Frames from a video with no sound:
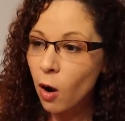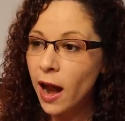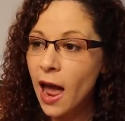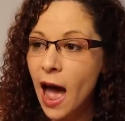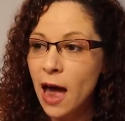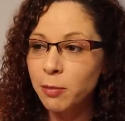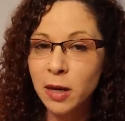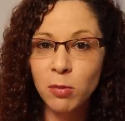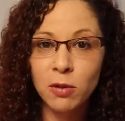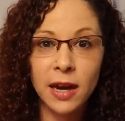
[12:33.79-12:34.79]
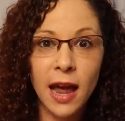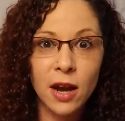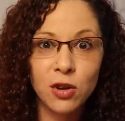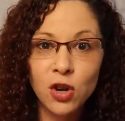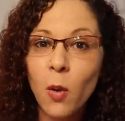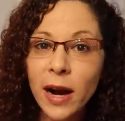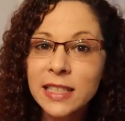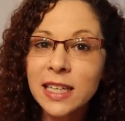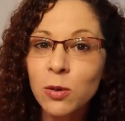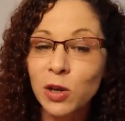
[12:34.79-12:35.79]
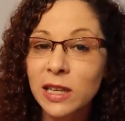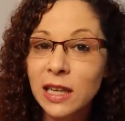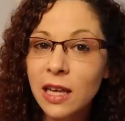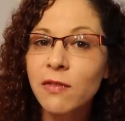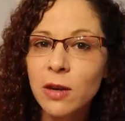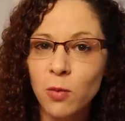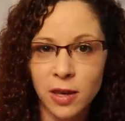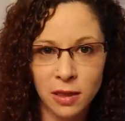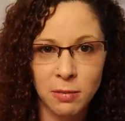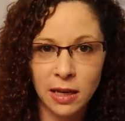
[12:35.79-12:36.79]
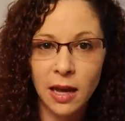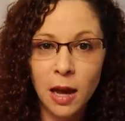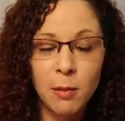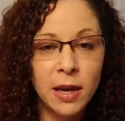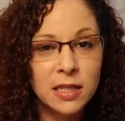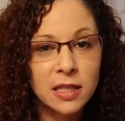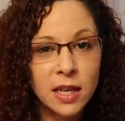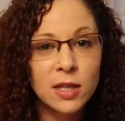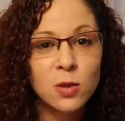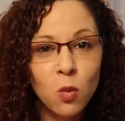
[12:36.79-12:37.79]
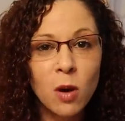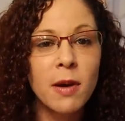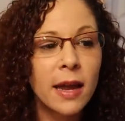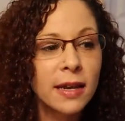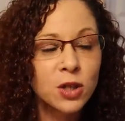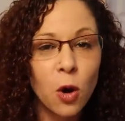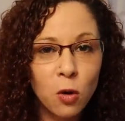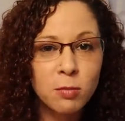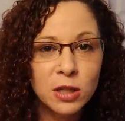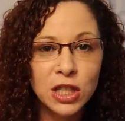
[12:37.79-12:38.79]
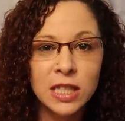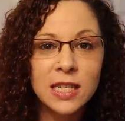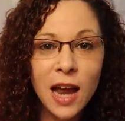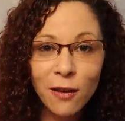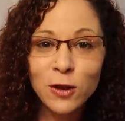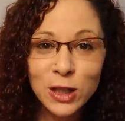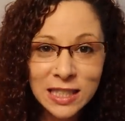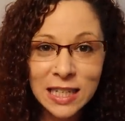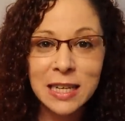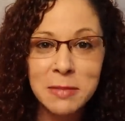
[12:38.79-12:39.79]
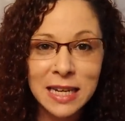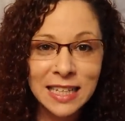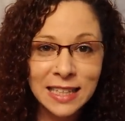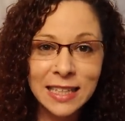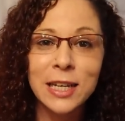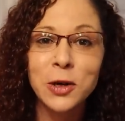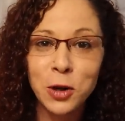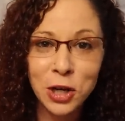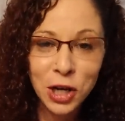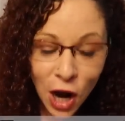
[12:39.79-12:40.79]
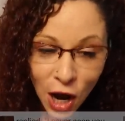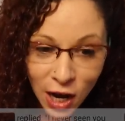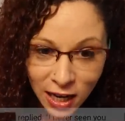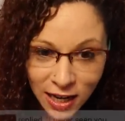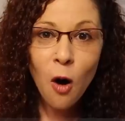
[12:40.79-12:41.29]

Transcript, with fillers: or I had people that I had no idea were living with me, because this woman told me she never seen me clean or cook.